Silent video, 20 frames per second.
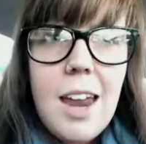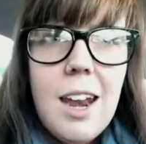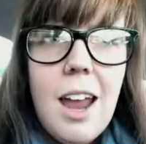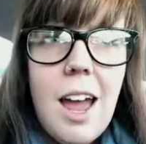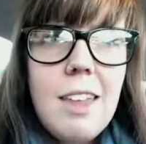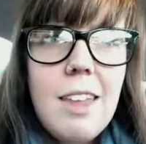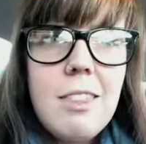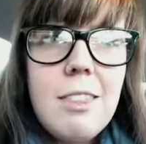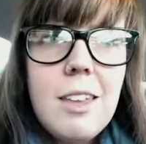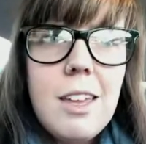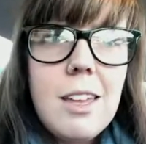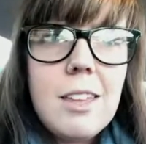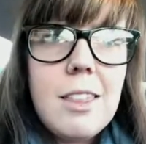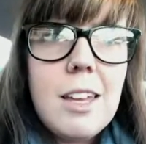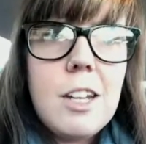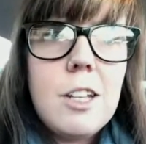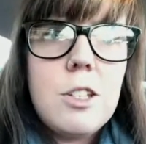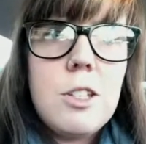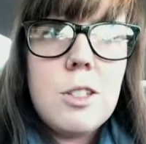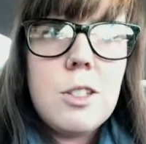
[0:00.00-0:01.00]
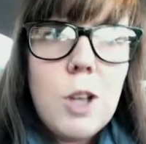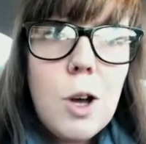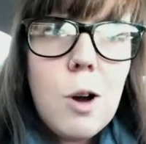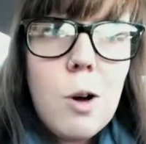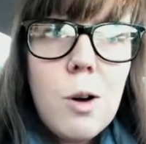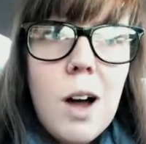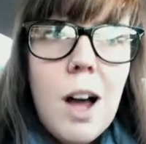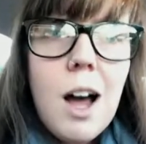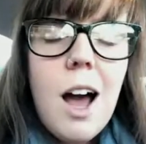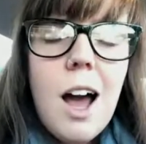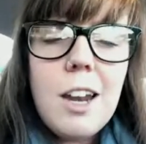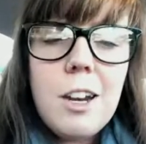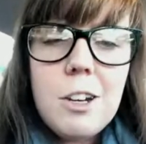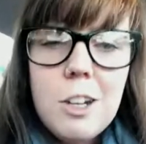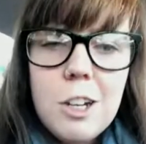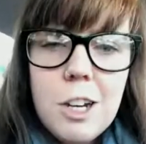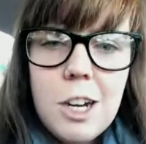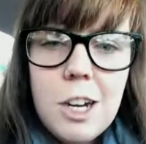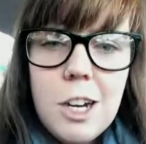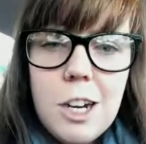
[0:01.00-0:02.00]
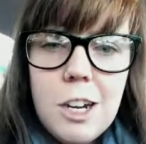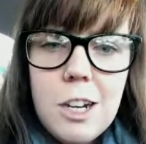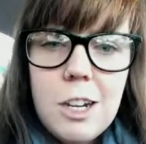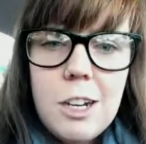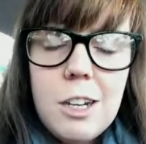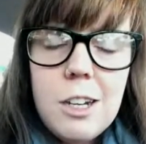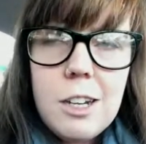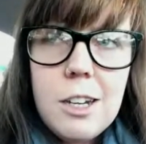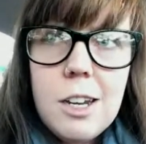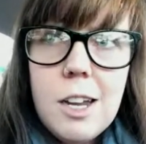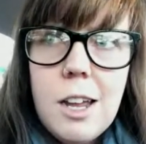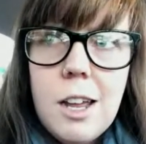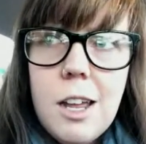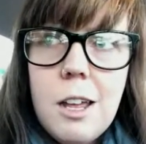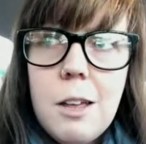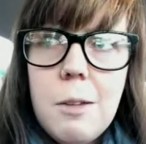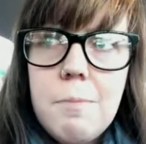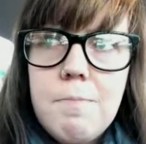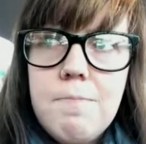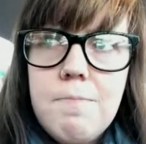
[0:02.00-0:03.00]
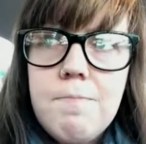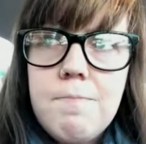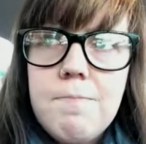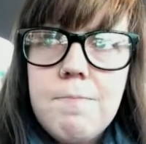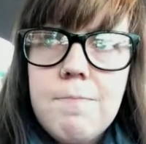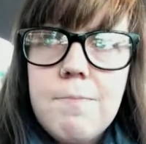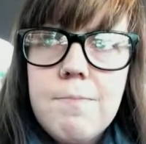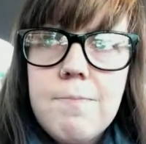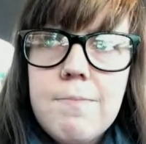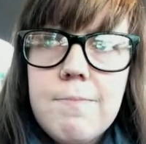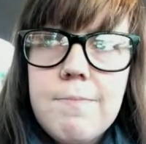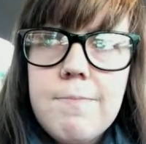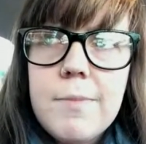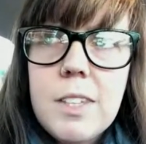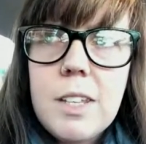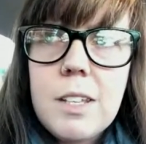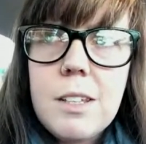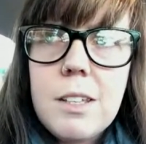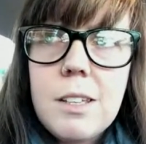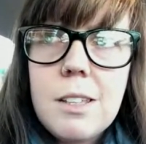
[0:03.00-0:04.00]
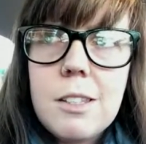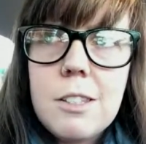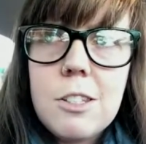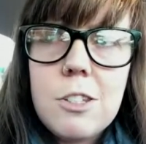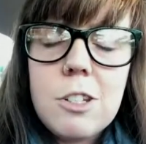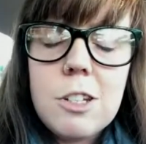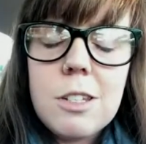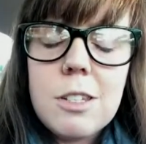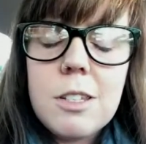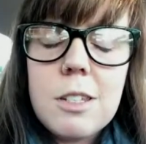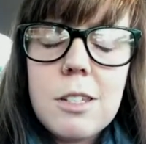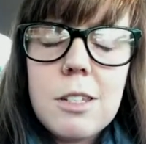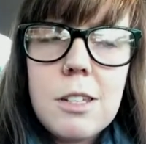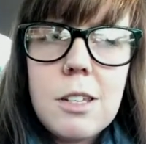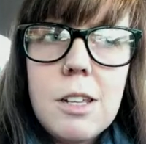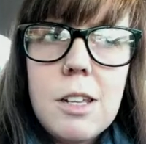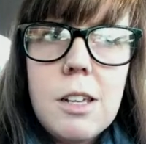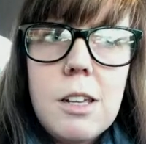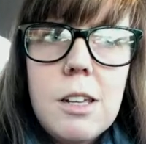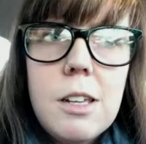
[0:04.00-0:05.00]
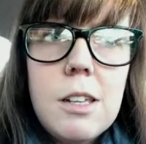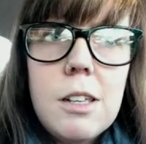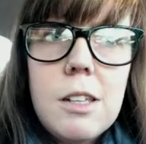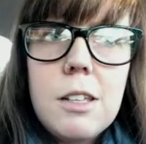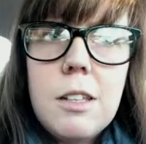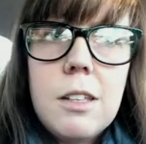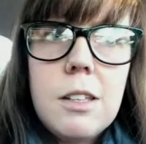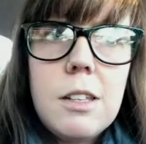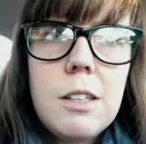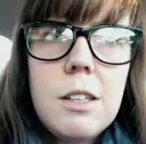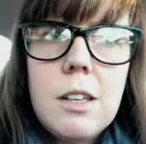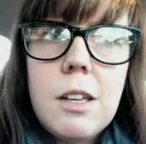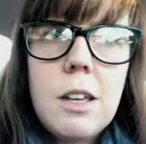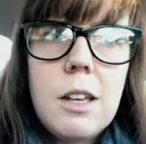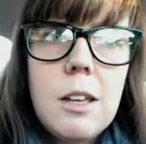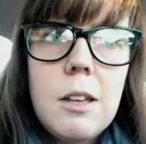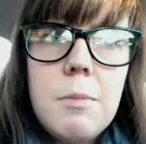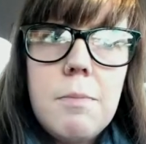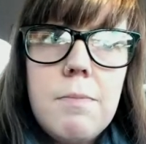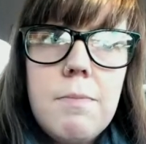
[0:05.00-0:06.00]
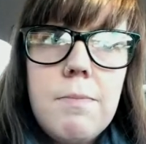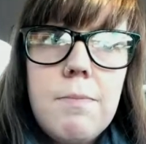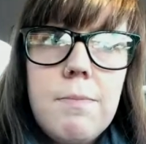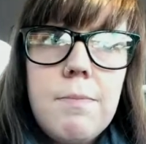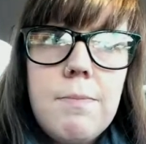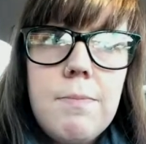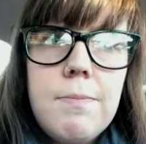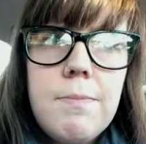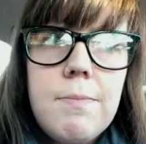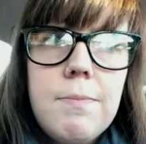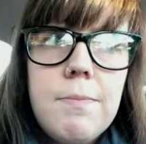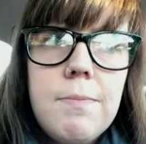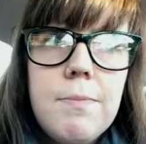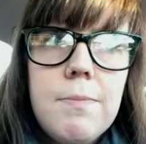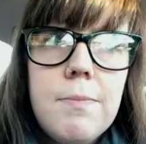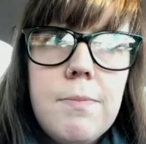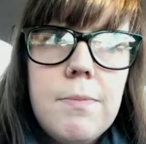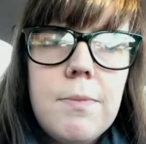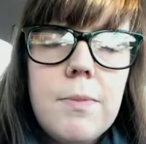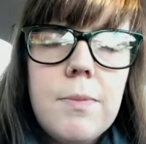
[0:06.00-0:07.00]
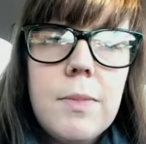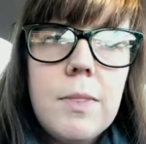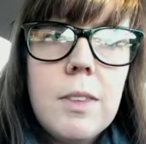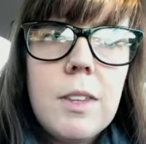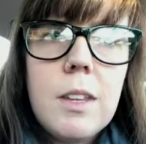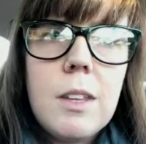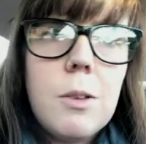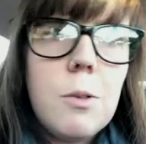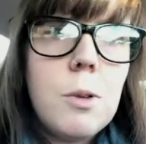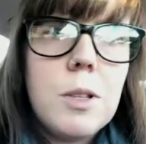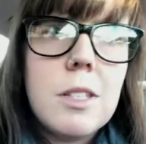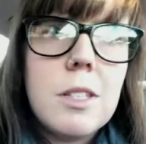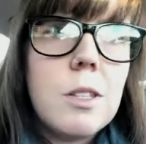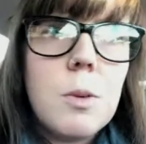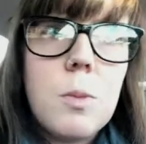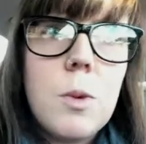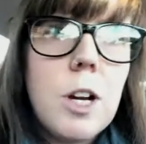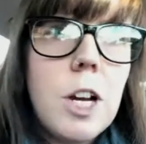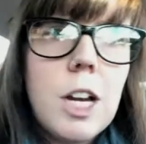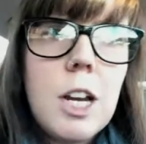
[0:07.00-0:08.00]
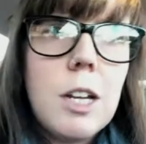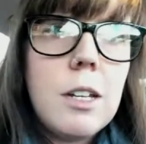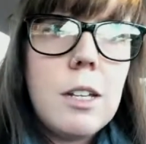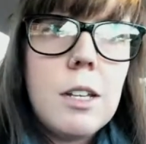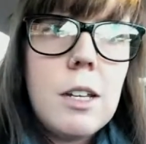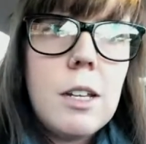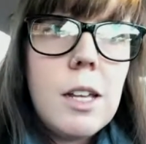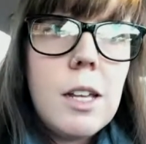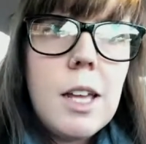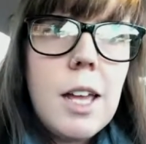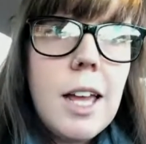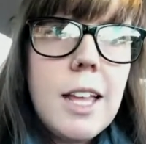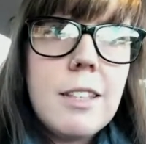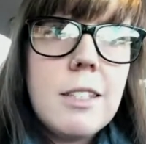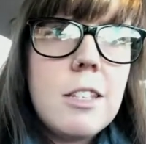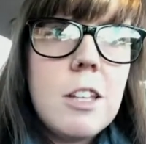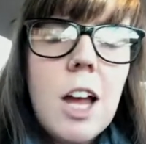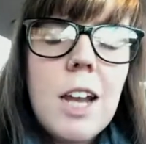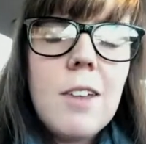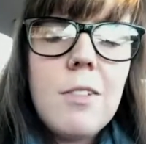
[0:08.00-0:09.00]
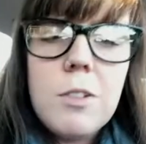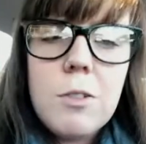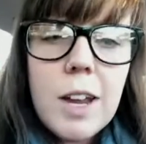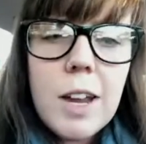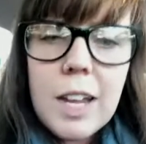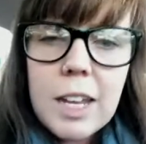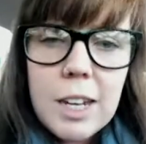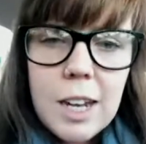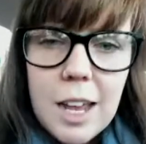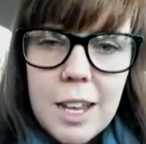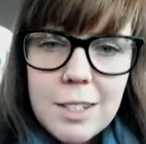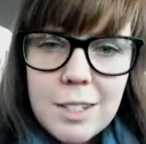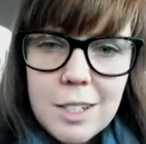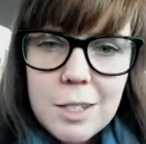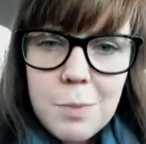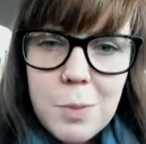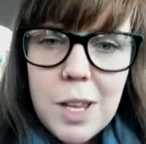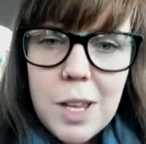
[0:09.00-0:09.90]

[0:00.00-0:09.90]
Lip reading: And I think that is so um, it's just, um, what's the word? it's not even recognized as